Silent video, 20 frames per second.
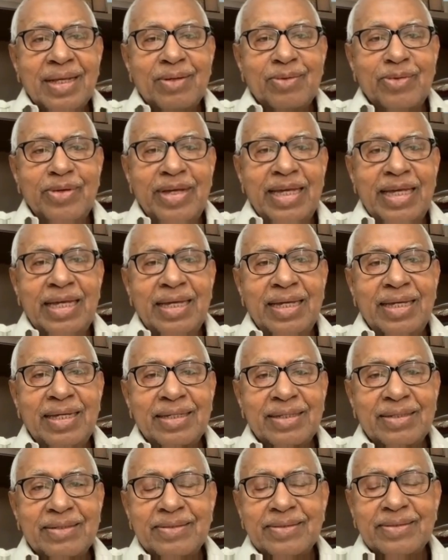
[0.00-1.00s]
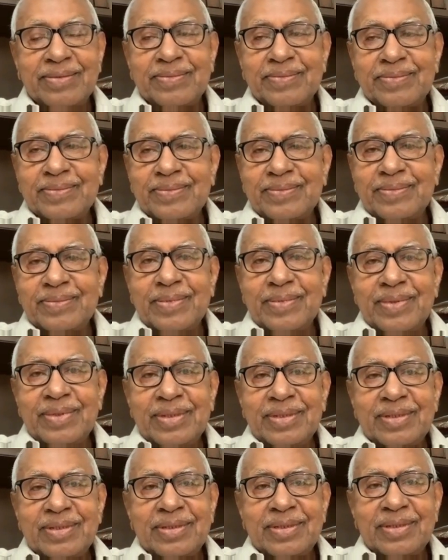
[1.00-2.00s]
We
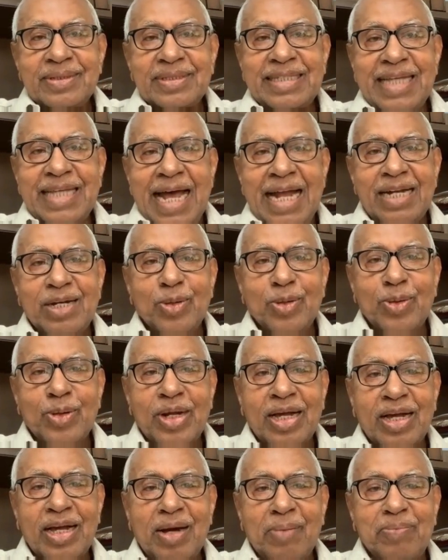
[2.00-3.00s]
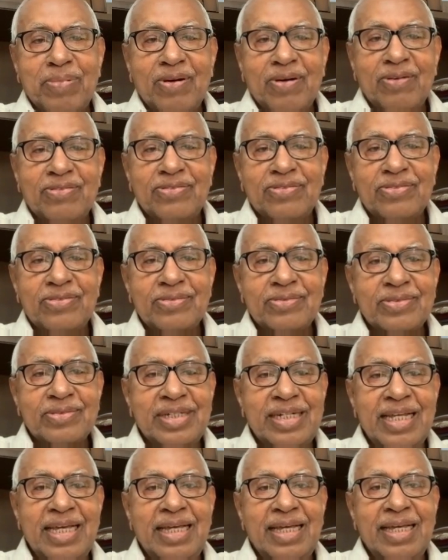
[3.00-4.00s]
sat over a cup of
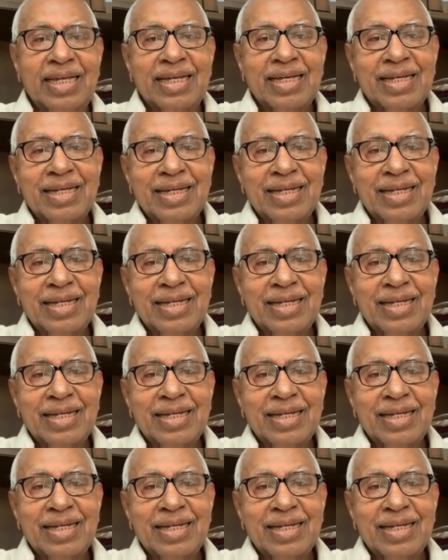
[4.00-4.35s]
tea